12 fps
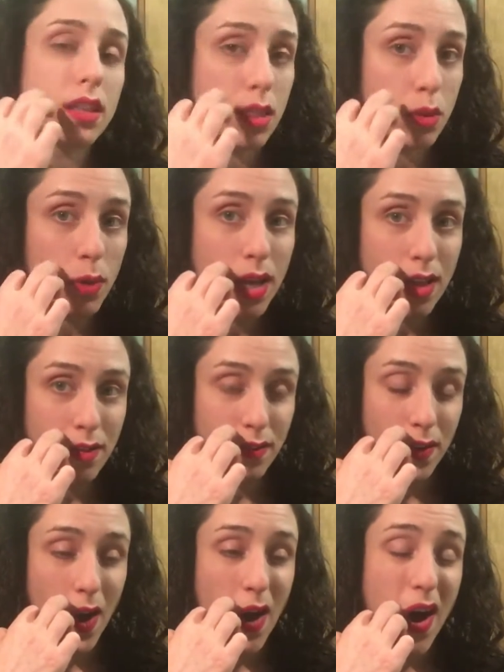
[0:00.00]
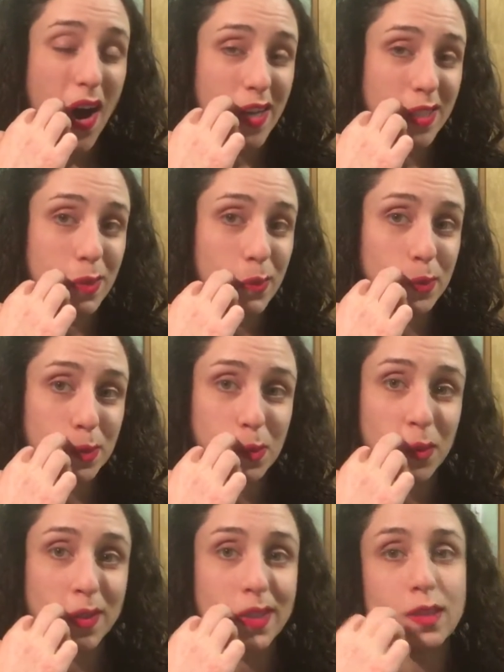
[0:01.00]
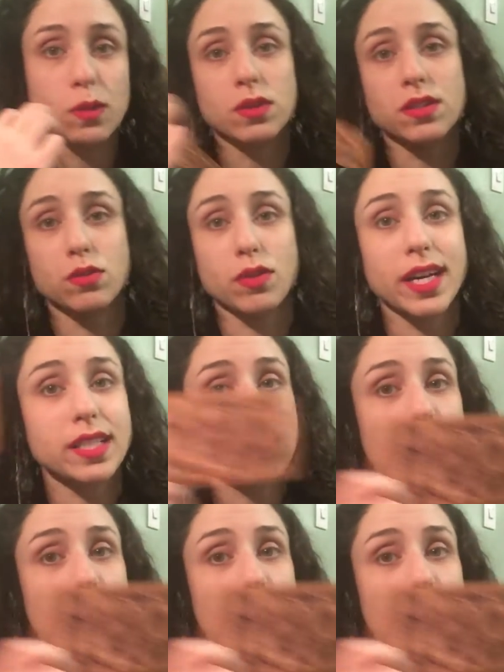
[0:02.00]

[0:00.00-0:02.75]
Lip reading: Three of Autumn was pointing towards the right.